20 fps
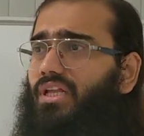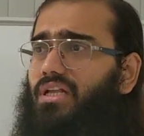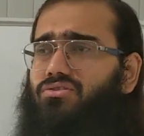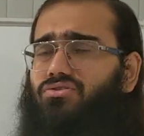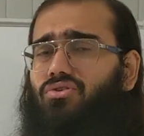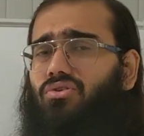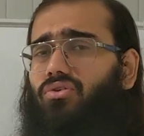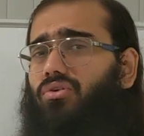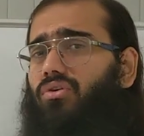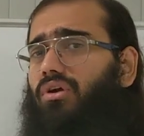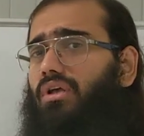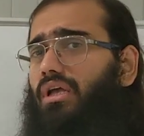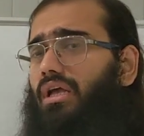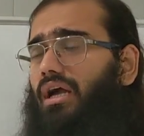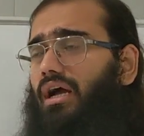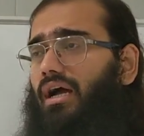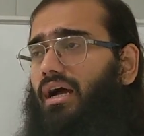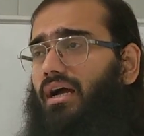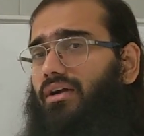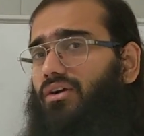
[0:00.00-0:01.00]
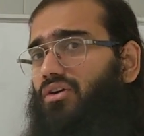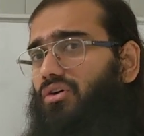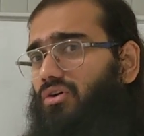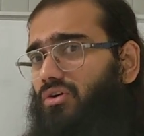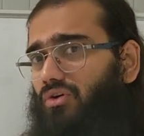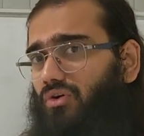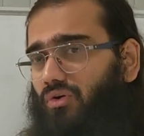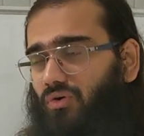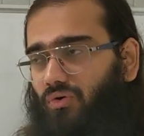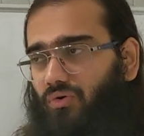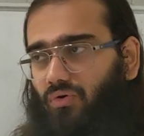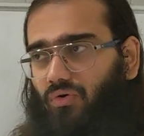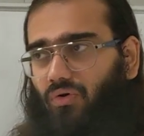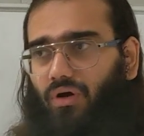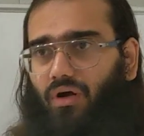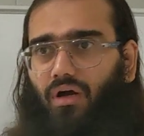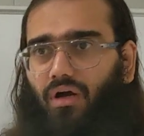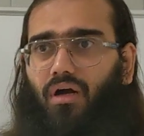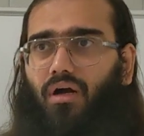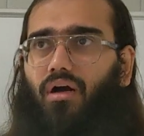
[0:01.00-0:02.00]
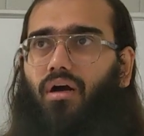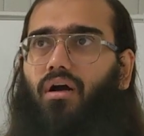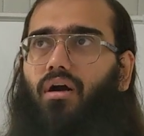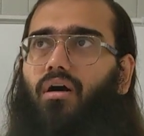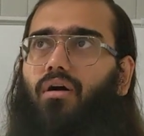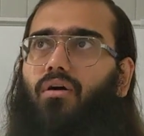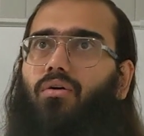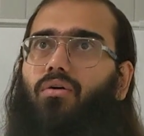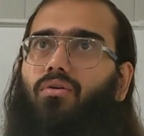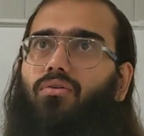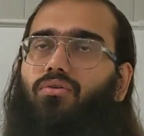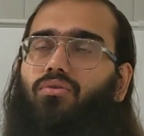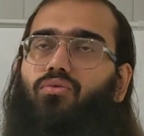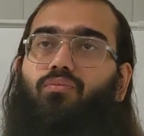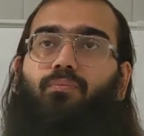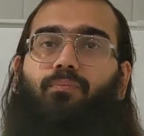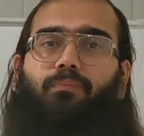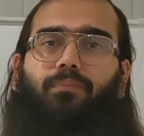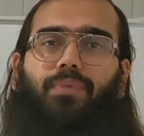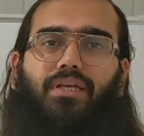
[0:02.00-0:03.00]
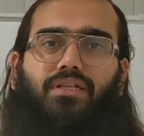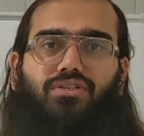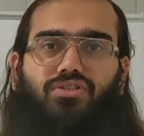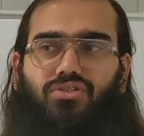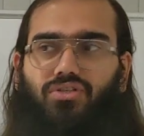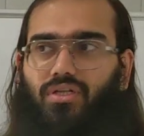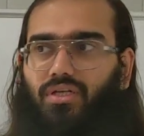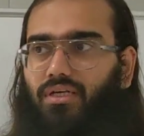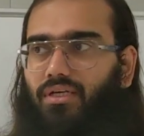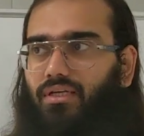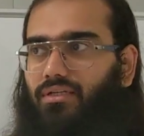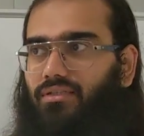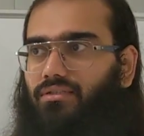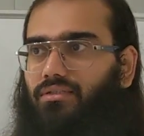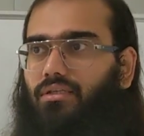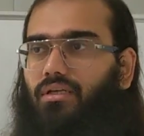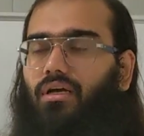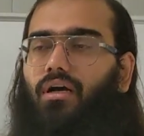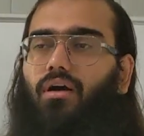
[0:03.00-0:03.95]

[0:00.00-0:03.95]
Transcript: So I don't know how to pitch things,